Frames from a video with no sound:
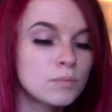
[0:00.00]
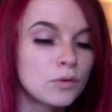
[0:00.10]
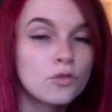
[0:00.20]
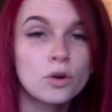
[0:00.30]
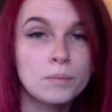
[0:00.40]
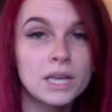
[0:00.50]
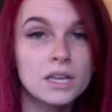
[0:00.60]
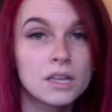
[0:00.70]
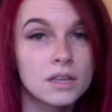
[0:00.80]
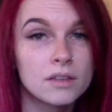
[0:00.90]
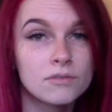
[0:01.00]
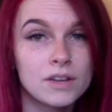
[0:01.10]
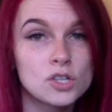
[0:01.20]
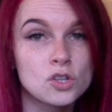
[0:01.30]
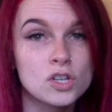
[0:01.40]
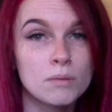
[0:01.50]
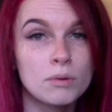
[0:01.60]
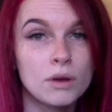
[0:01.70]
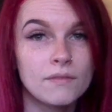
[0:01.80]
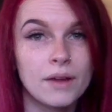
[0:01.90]
performing facial
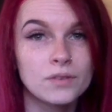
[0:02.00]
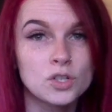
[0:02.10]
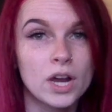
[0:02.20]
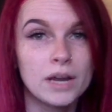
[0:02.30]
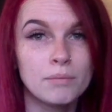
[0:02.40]
shampoo I've ever tried,